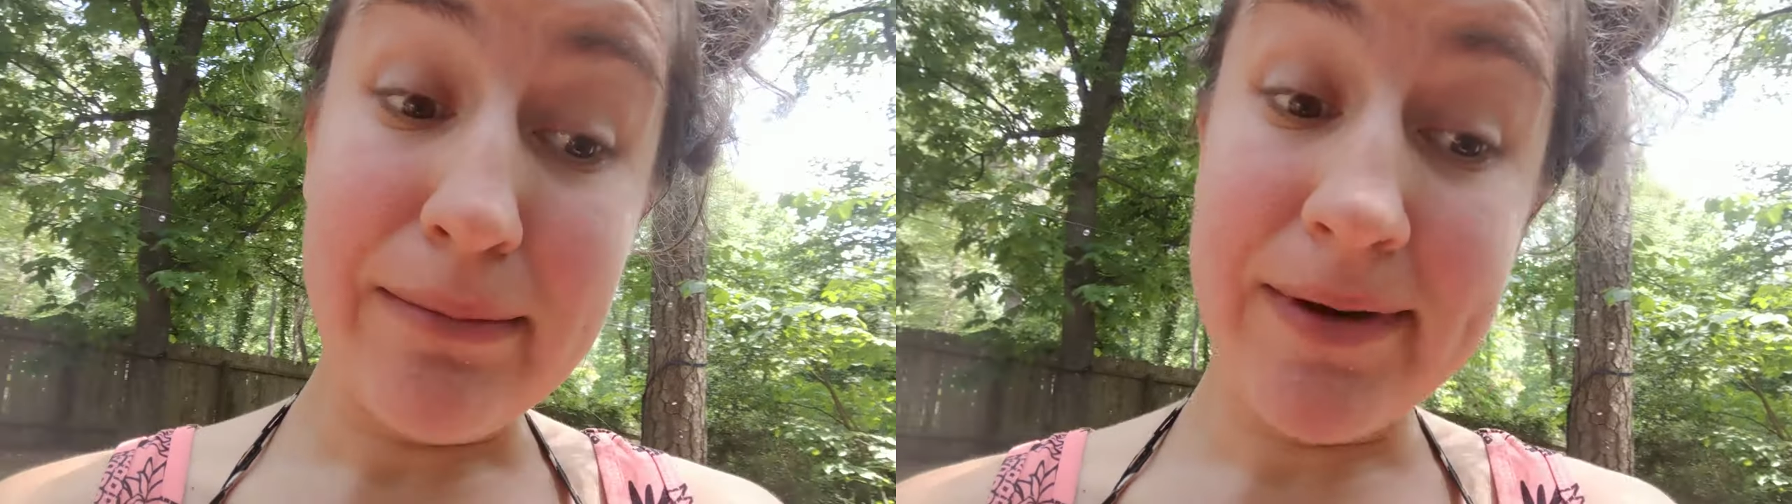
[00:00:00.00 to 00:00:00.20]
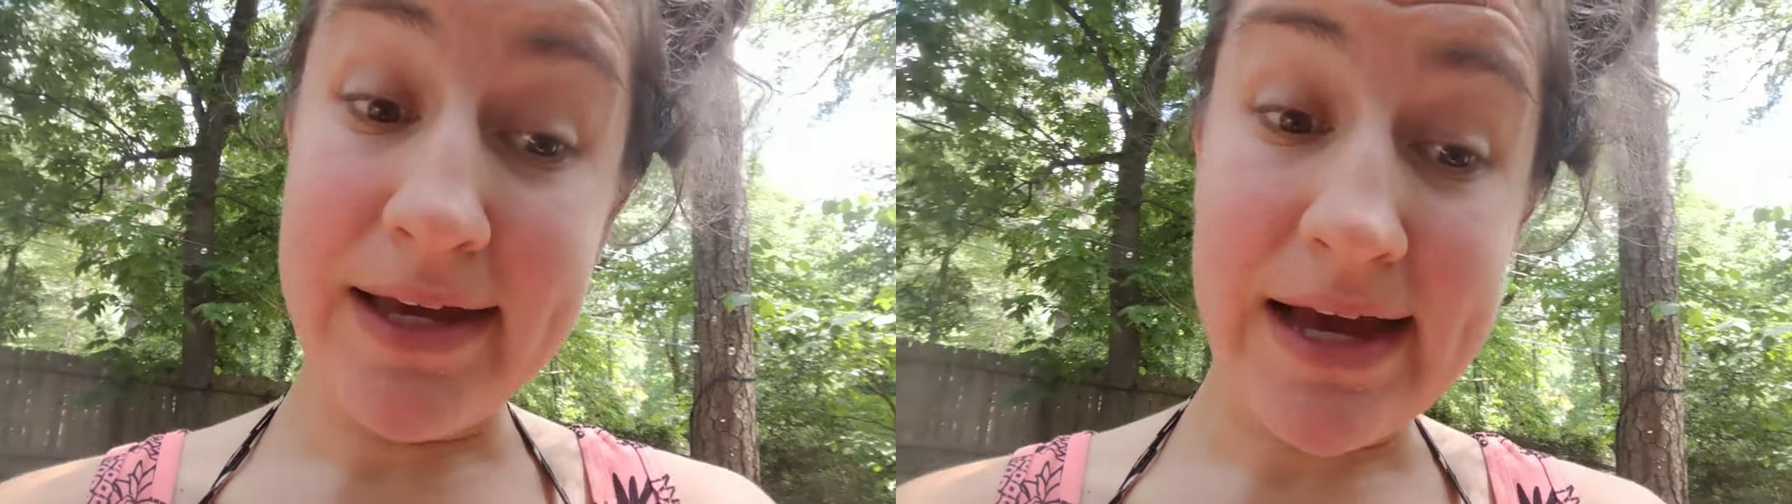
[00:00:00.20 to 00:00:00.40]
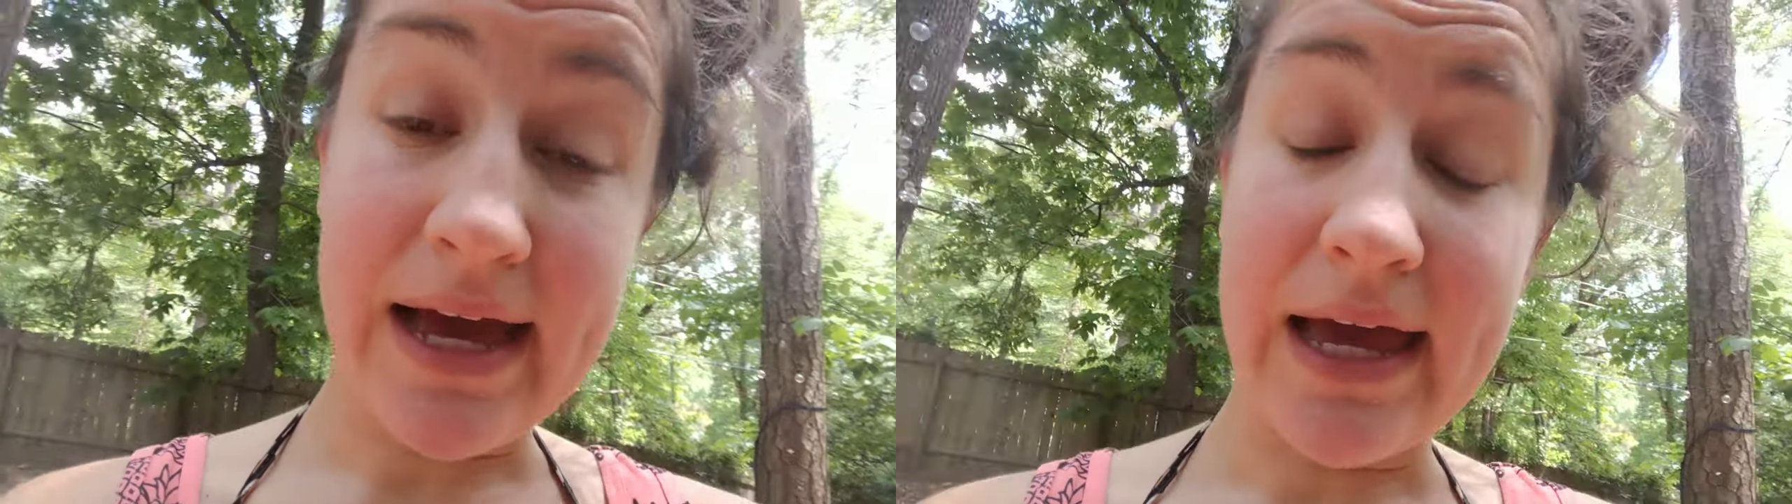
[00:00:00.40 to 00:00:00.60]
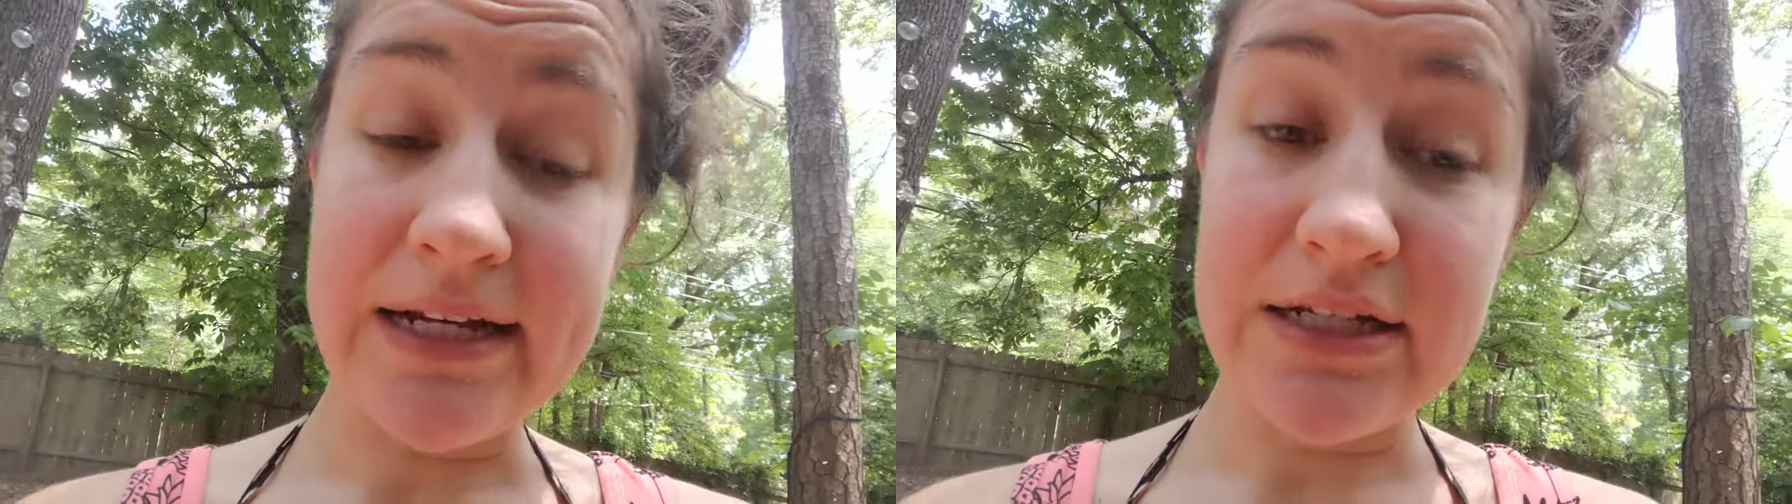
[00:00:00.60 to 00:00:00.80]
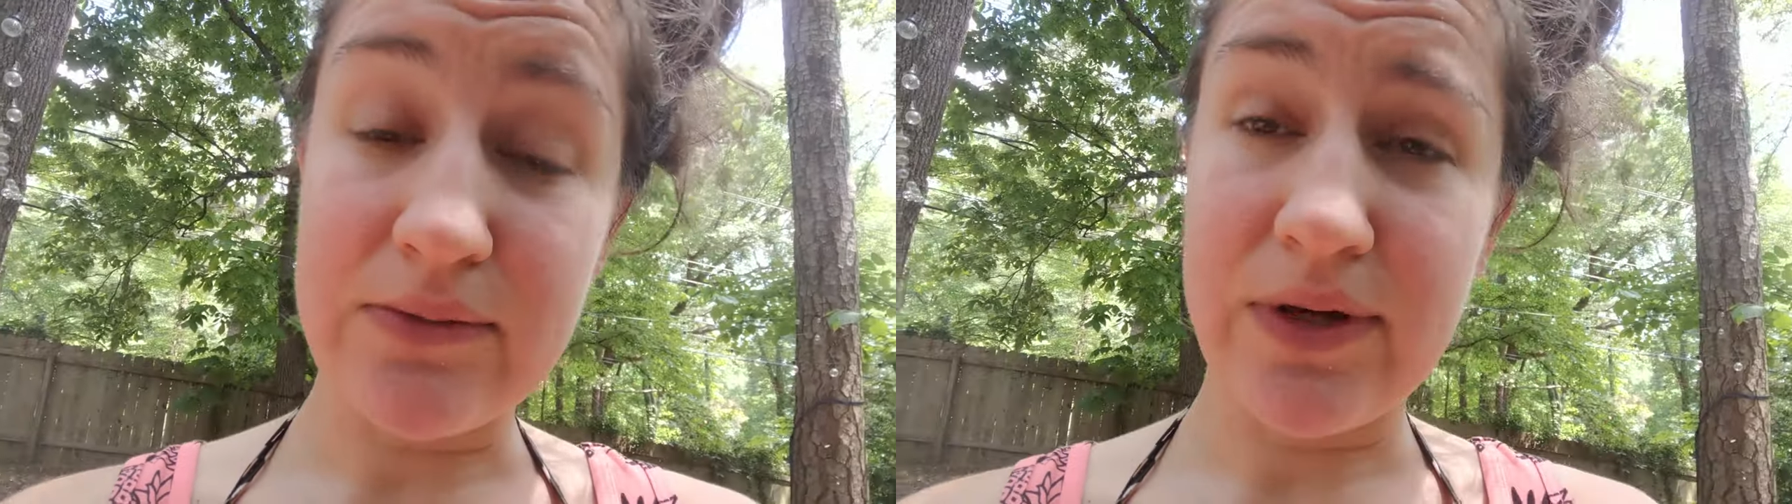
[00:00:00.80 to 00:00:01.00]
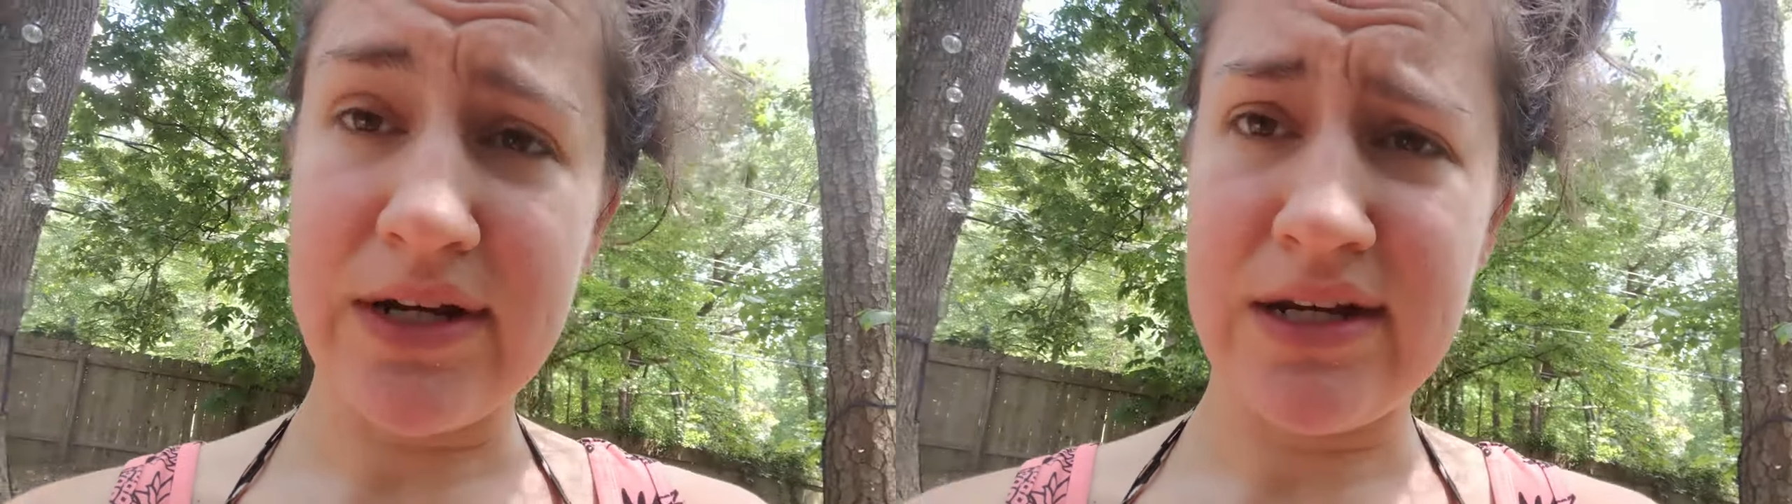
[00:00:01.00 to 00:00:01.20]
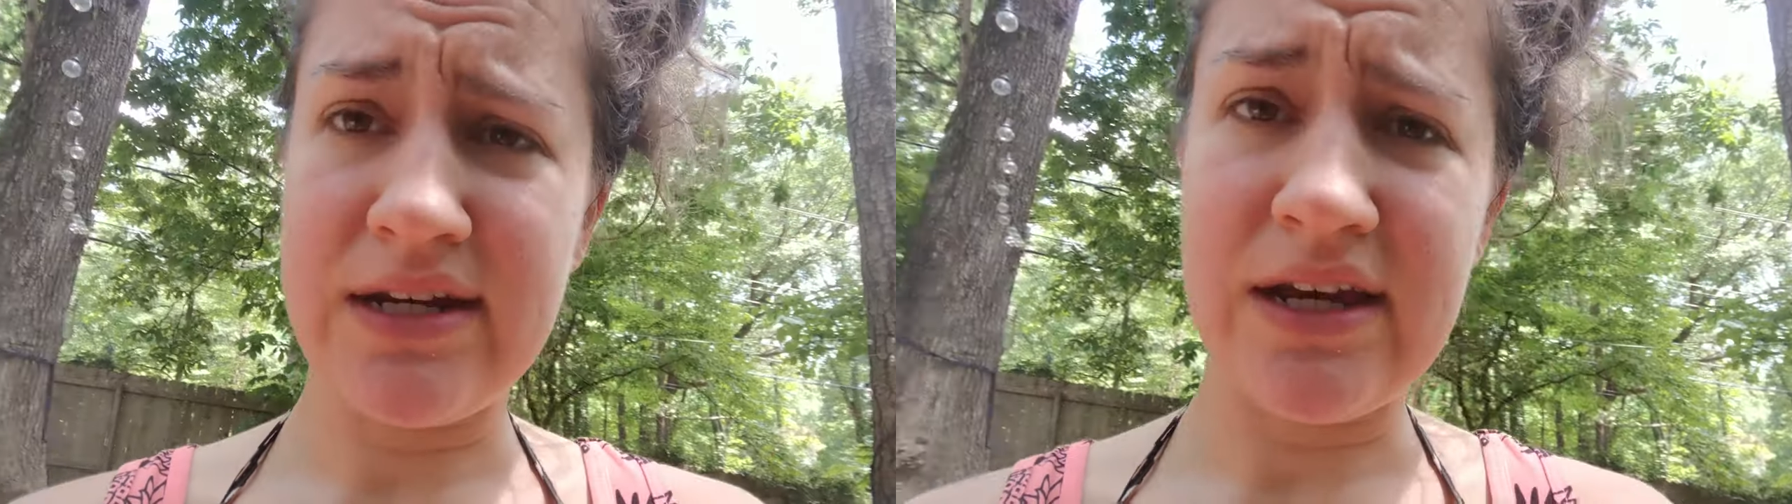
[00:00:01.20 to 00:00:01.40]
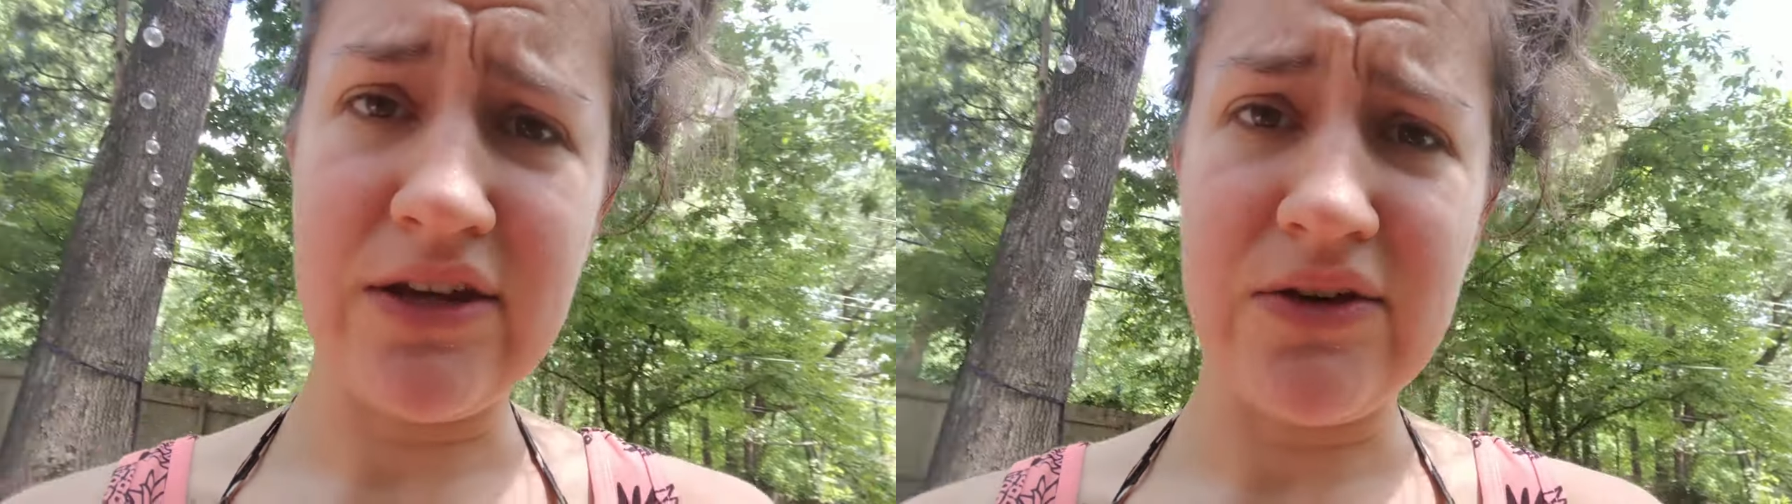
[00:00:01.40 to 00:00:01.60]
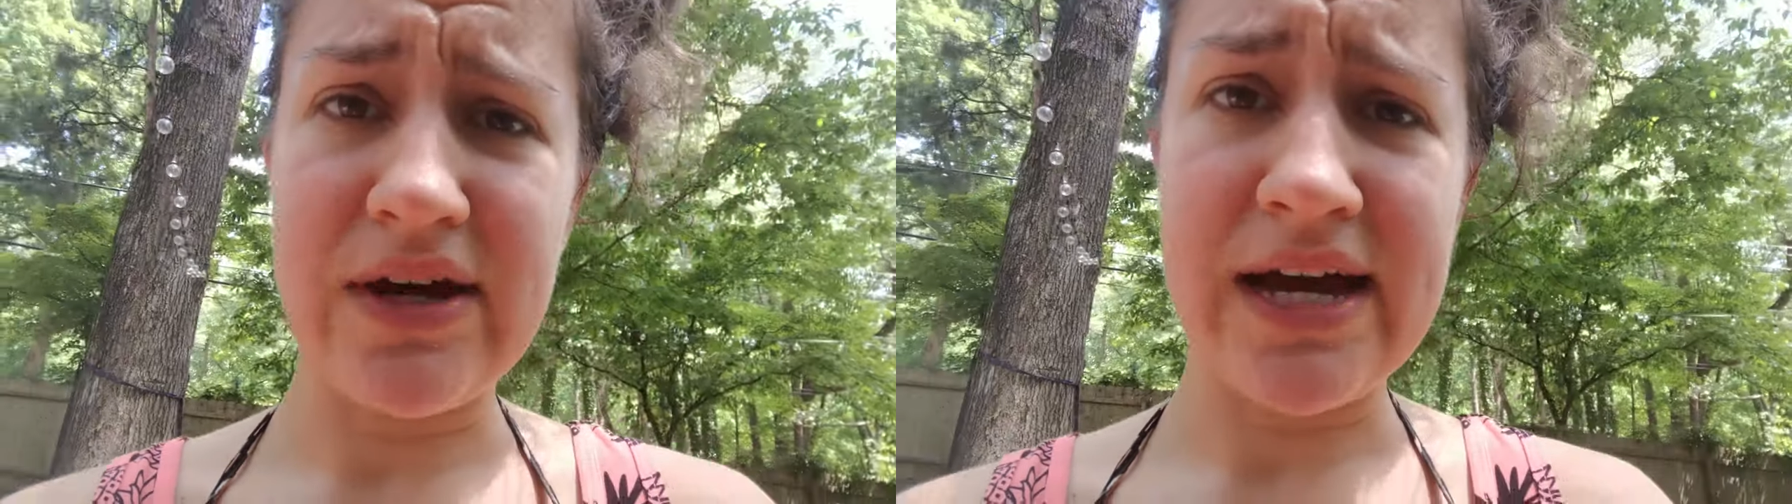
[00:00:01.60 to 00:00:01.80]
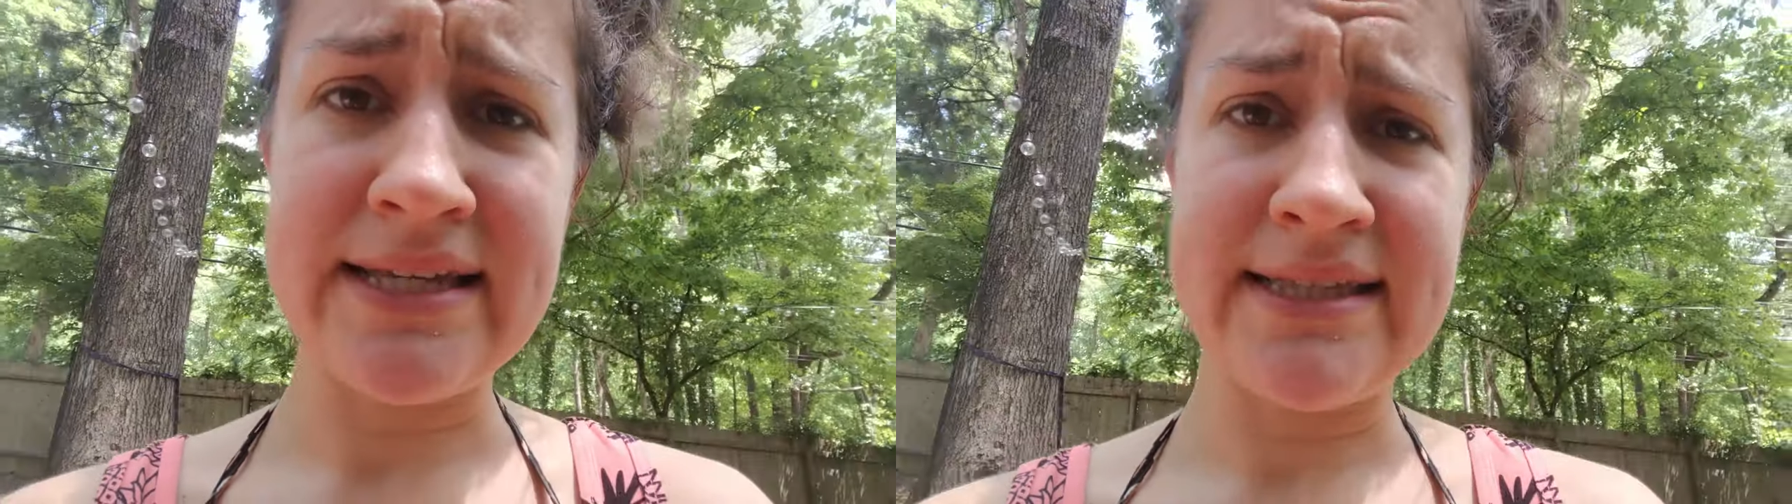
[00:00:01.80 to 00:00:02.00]
But yeah, I just wanted to tell you
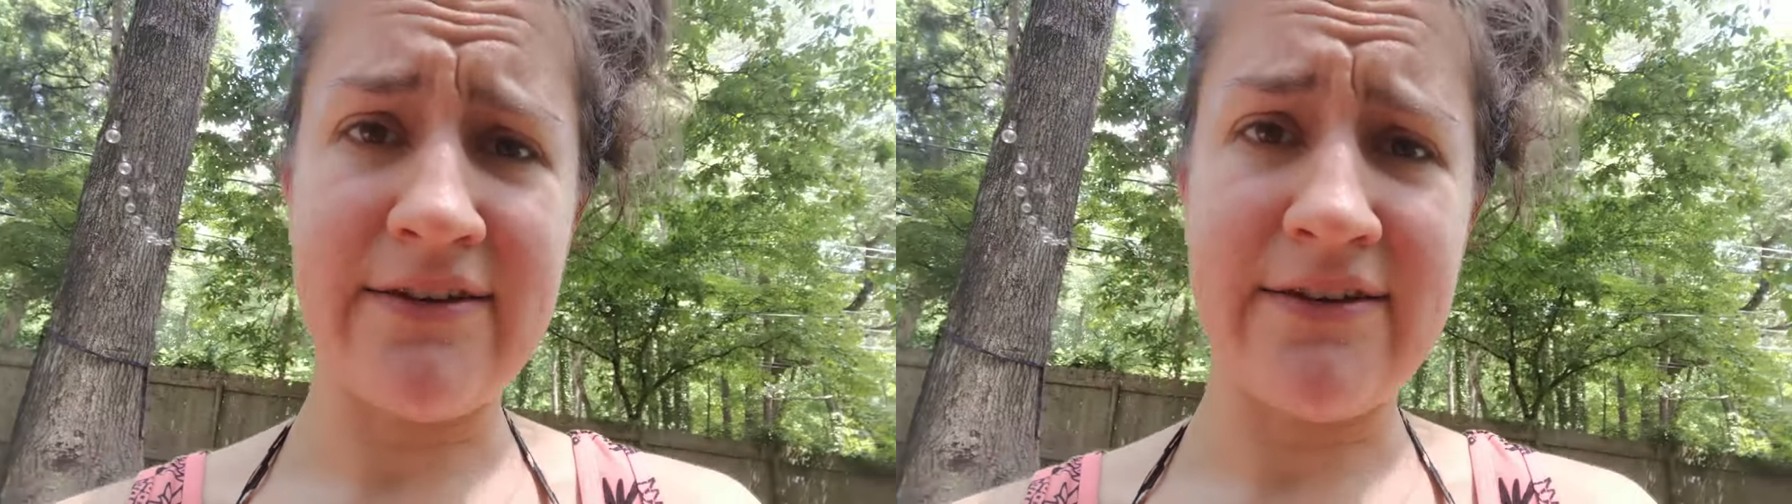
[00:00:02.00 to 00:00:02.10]
guys